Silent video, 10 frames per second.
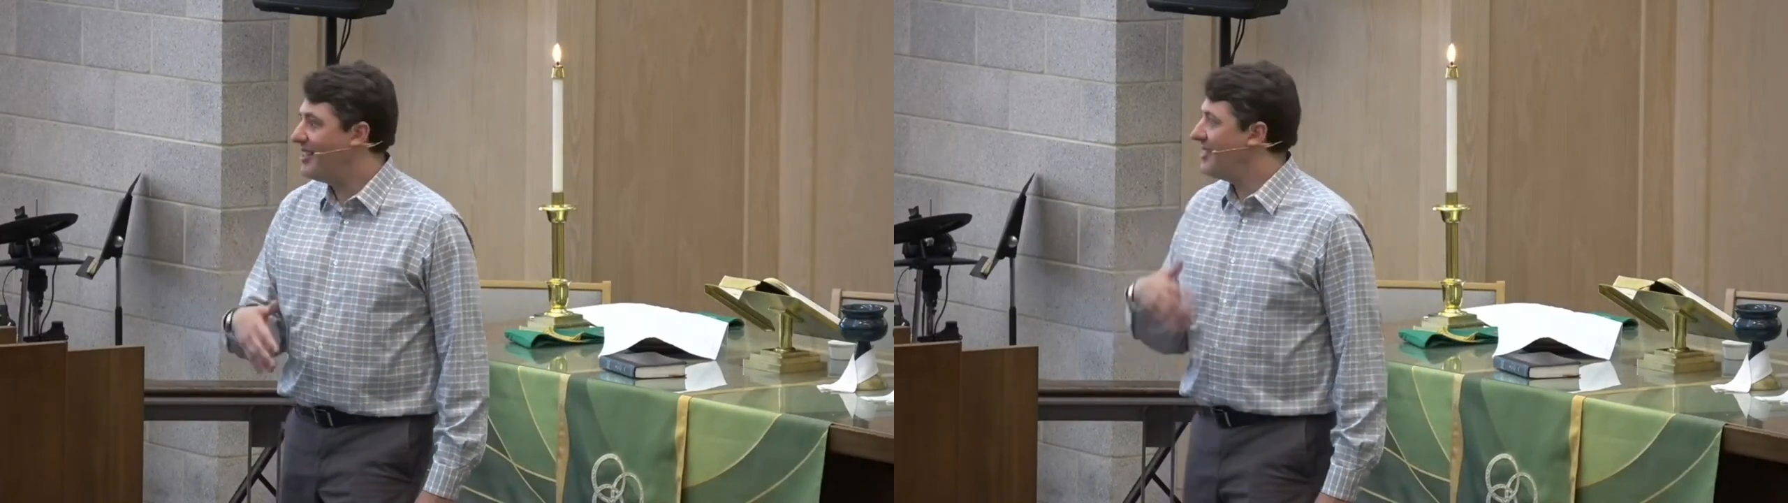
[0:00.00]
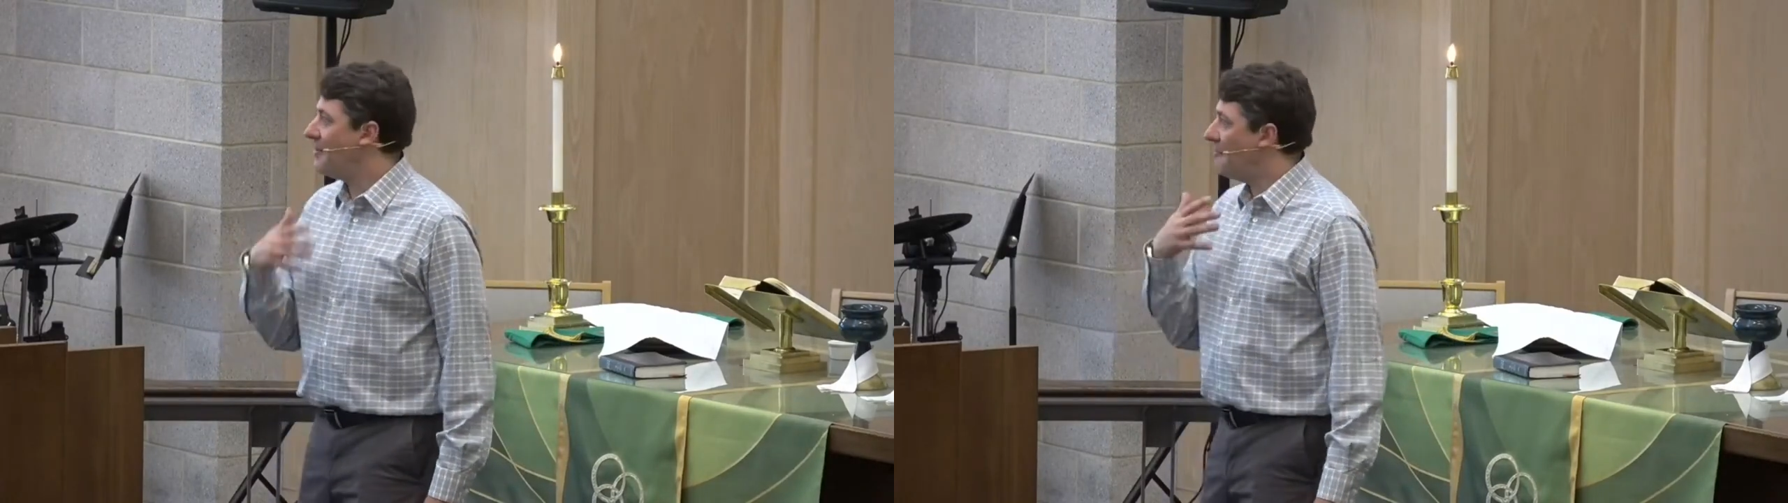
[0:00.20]

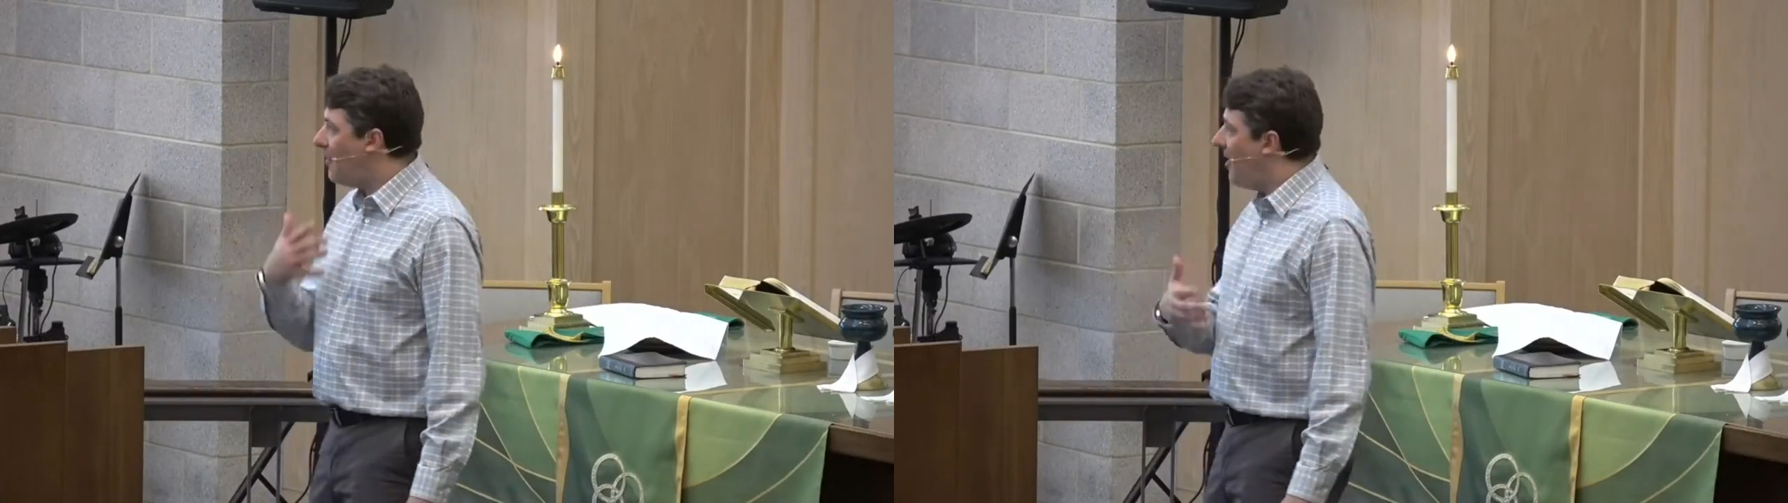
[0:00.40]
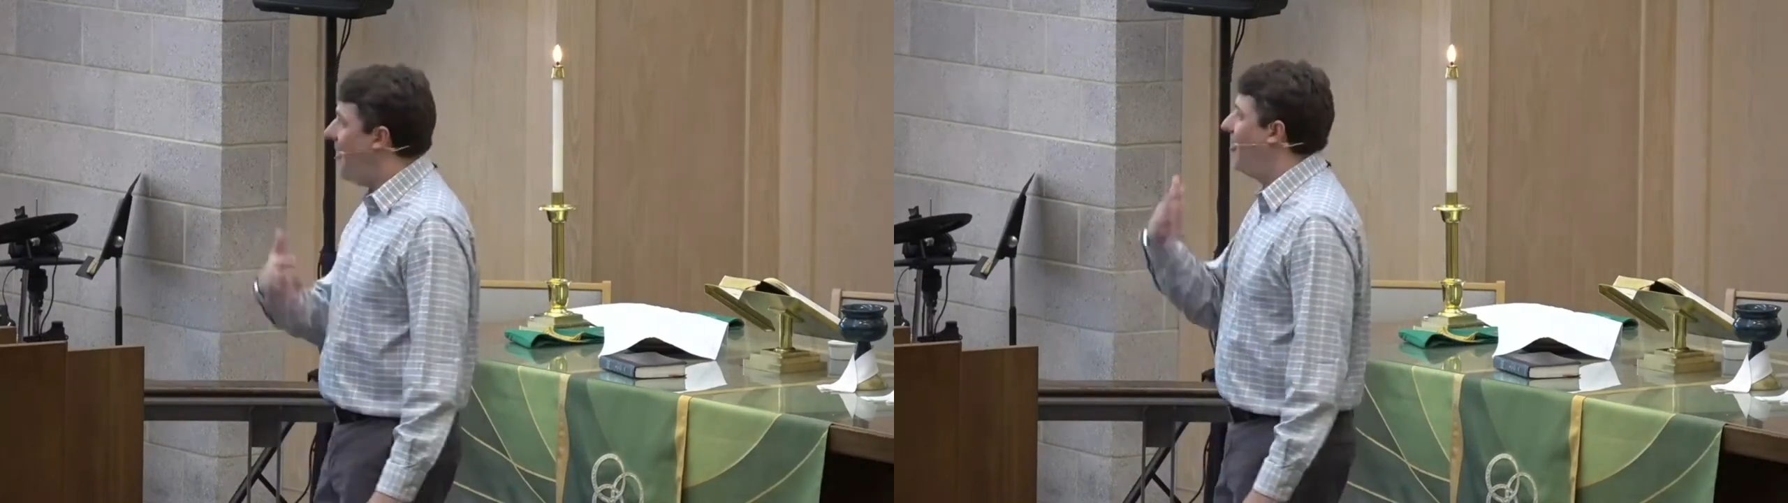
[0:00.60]
that
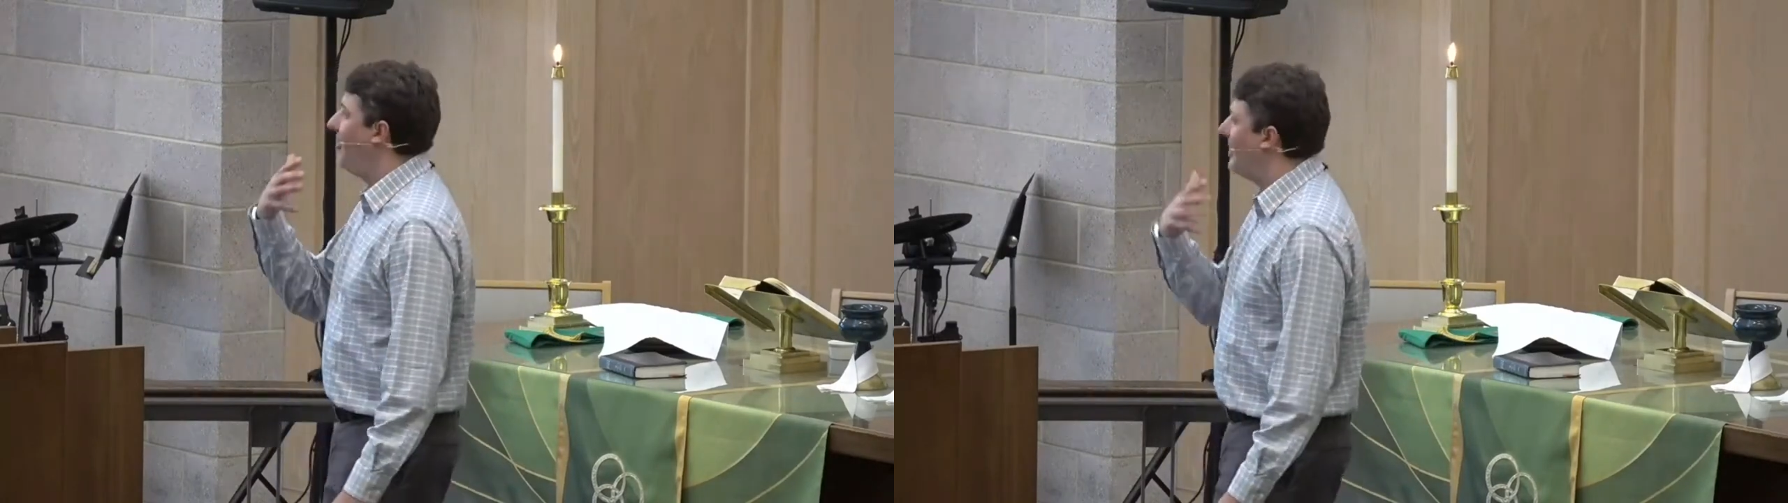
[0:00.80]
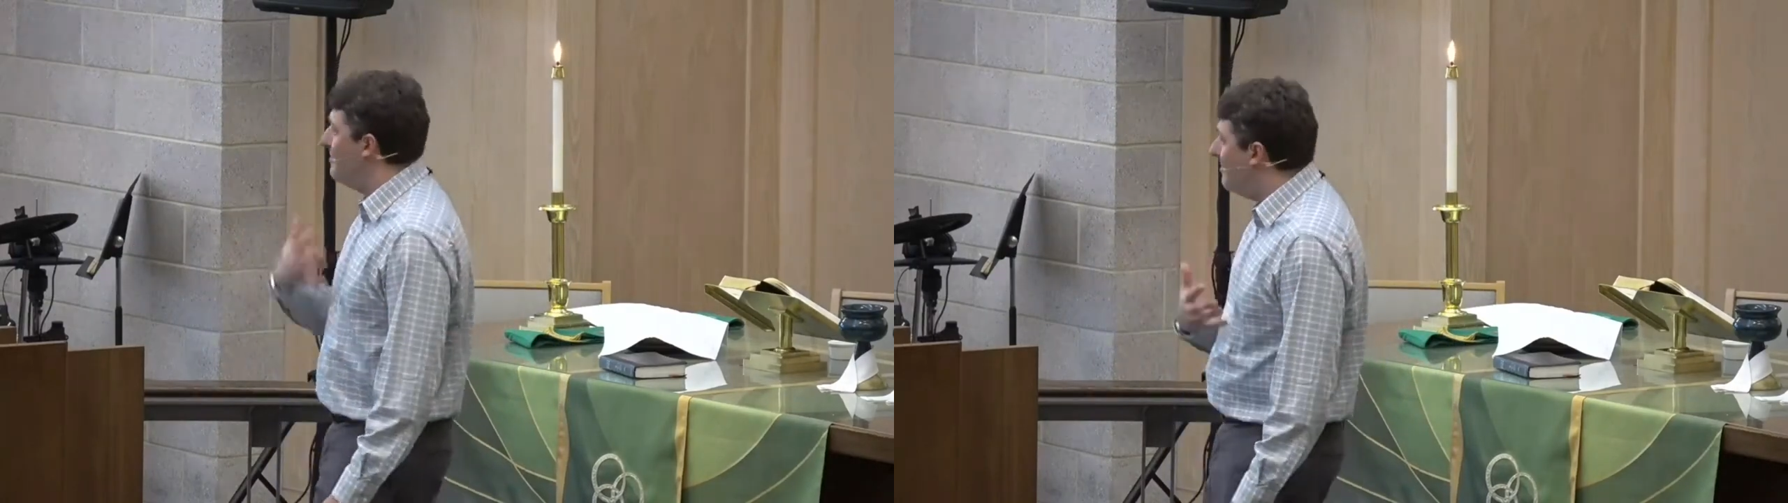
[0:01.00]

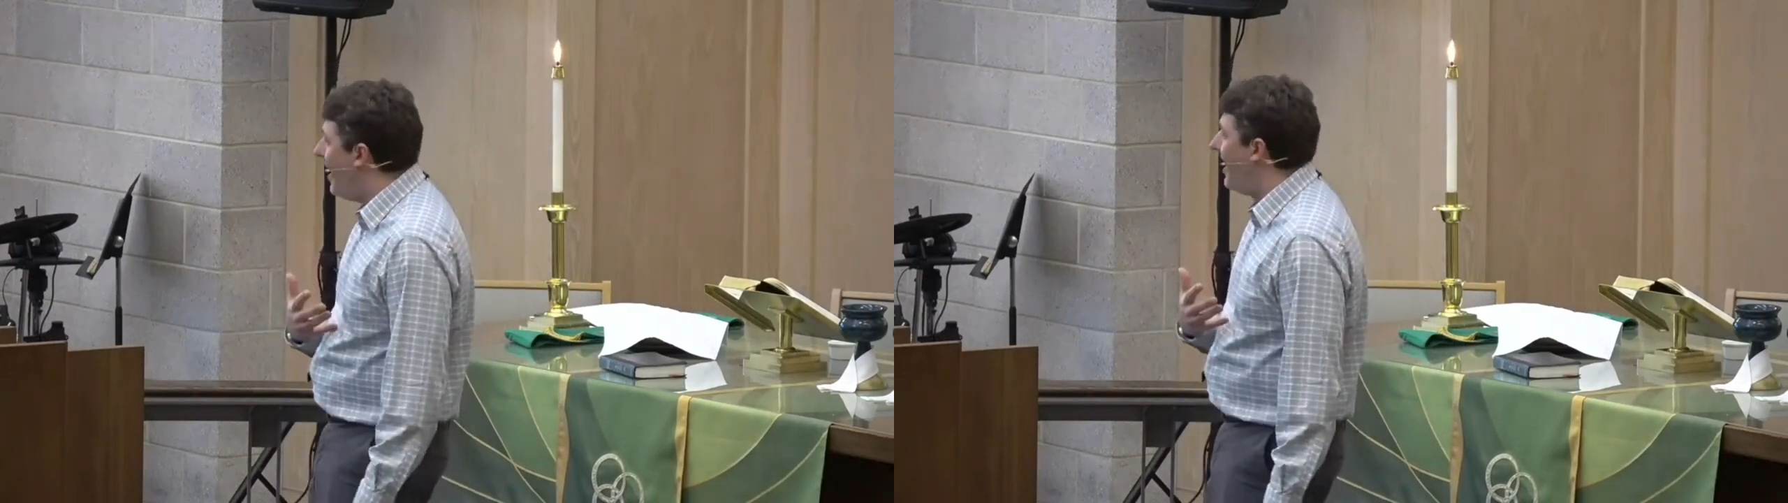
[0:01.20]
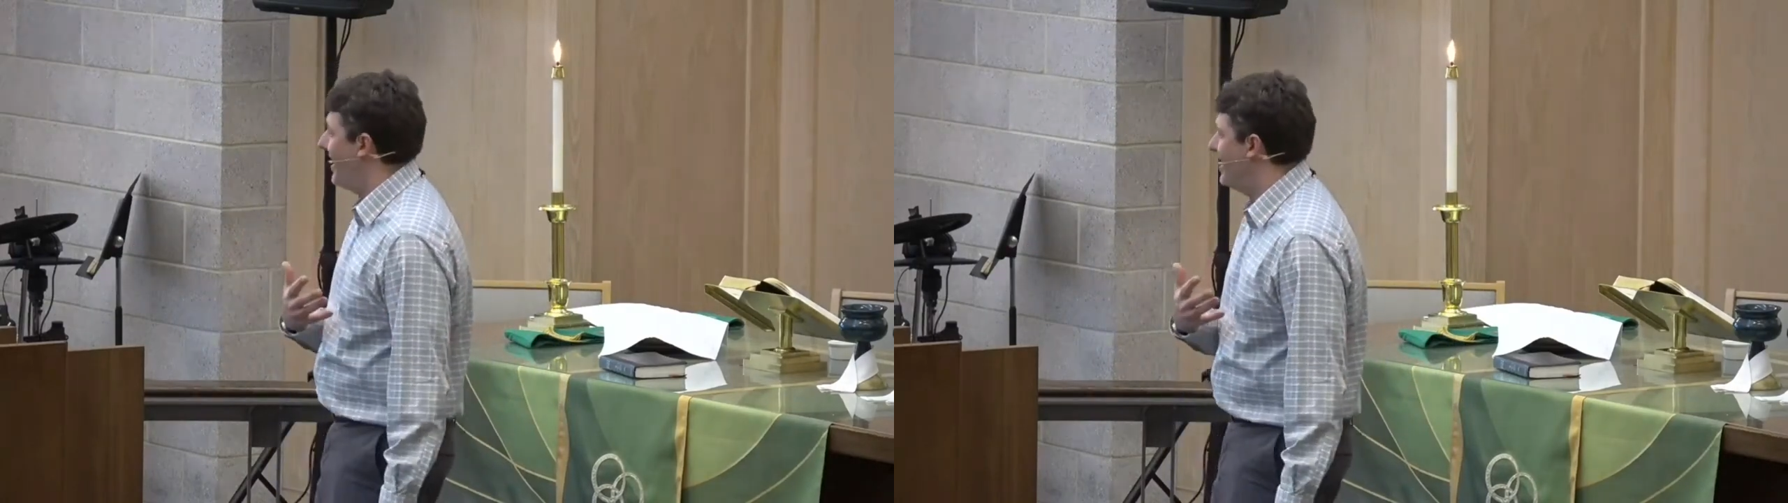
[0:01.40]
Paul
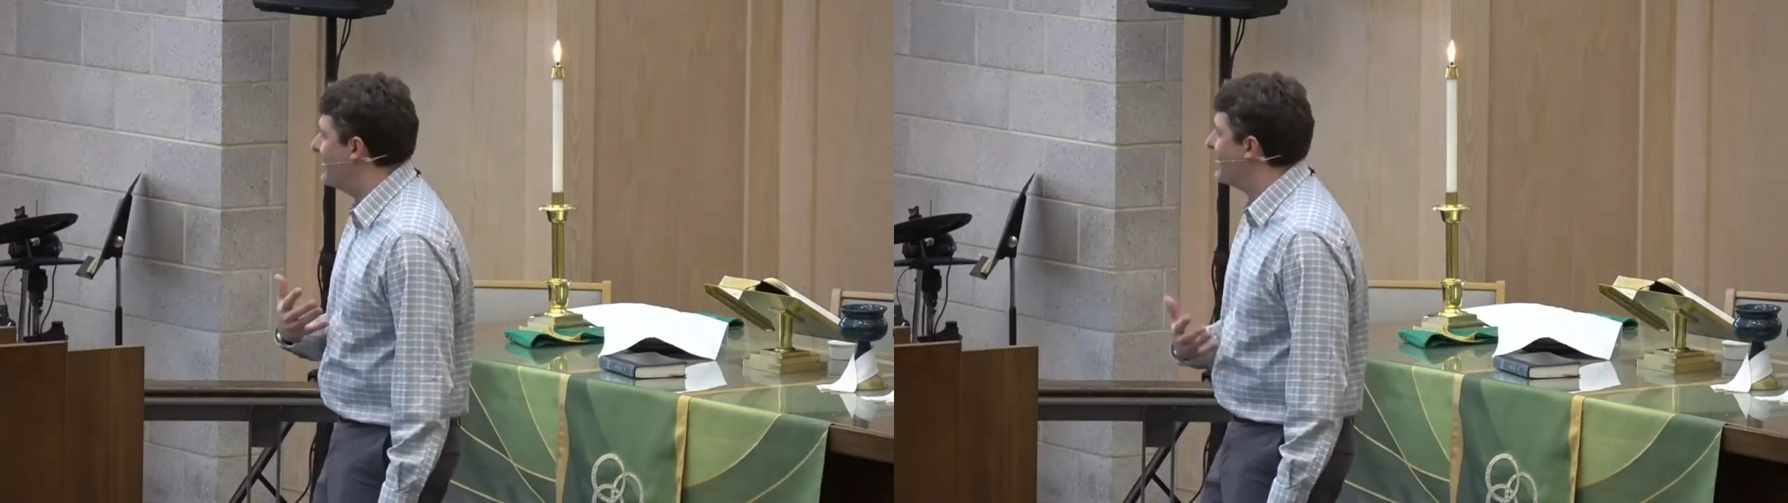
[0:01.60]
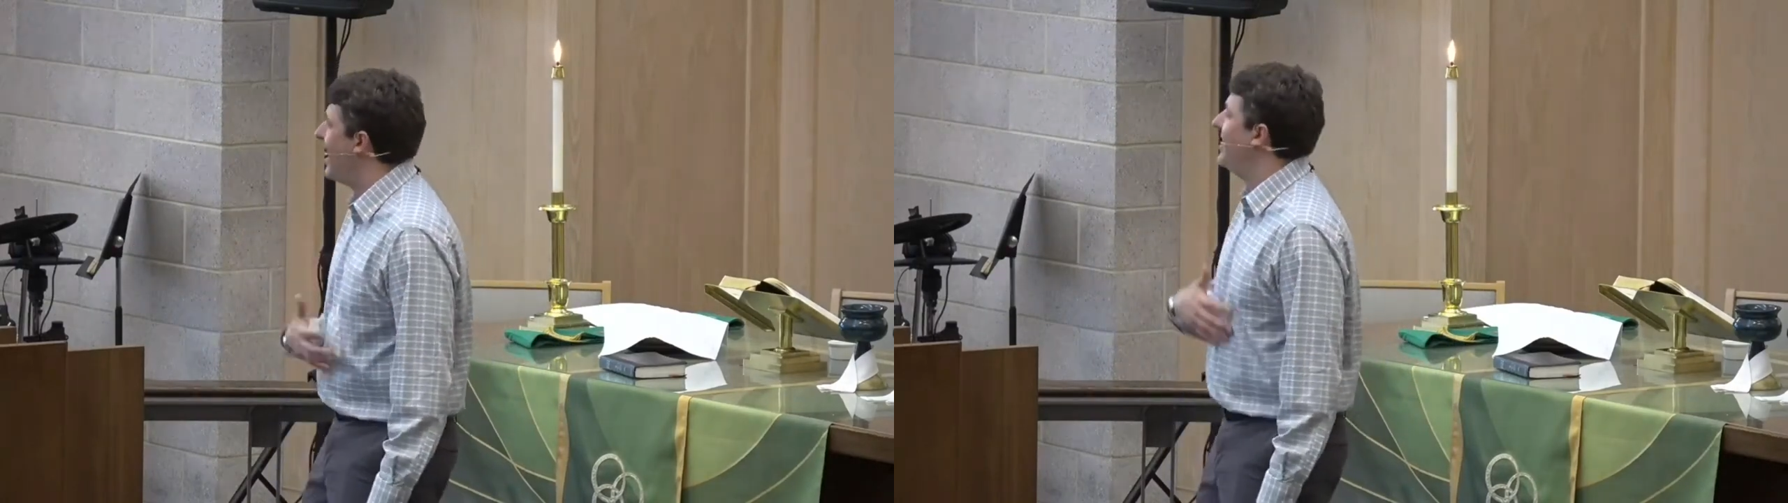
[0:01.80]

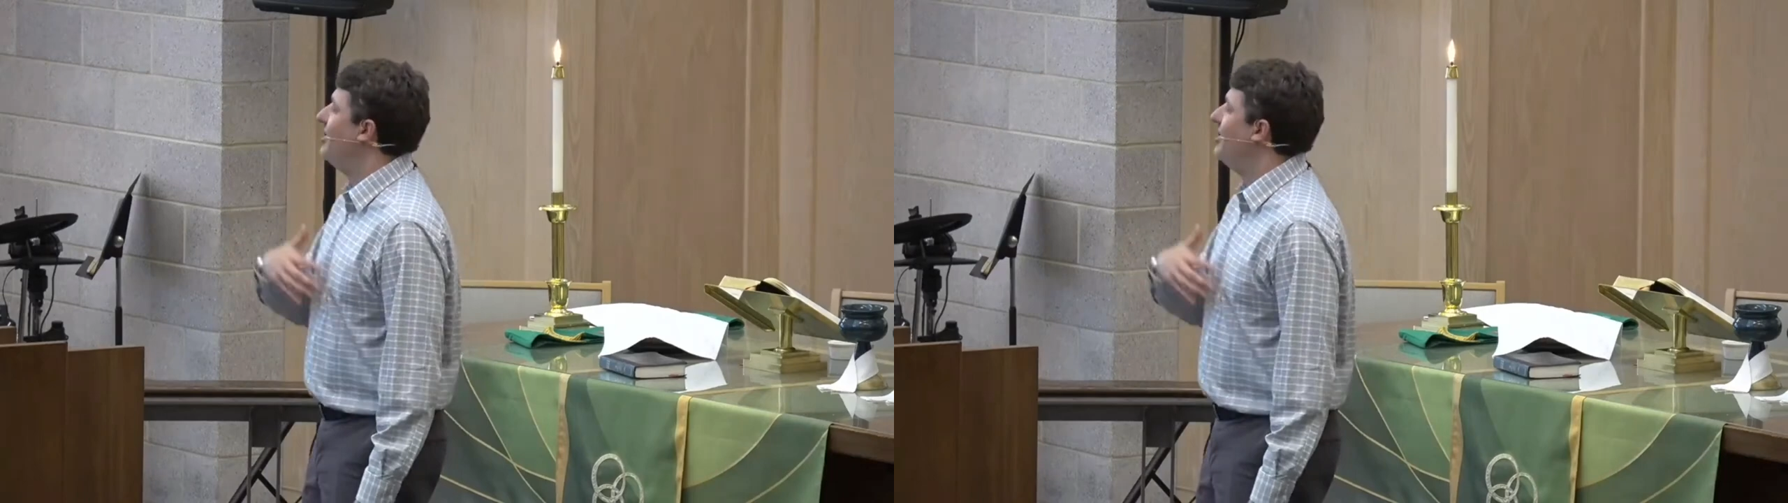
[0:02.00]
embodies and he